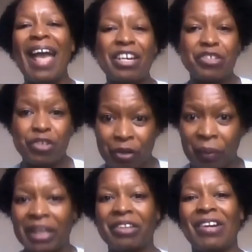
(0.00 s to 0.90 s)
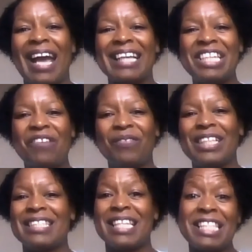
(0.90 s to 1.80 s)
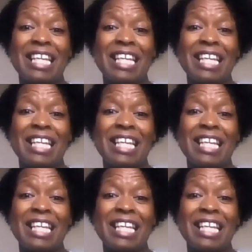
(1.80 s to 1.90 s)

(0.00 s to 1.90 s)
extracurricular activities and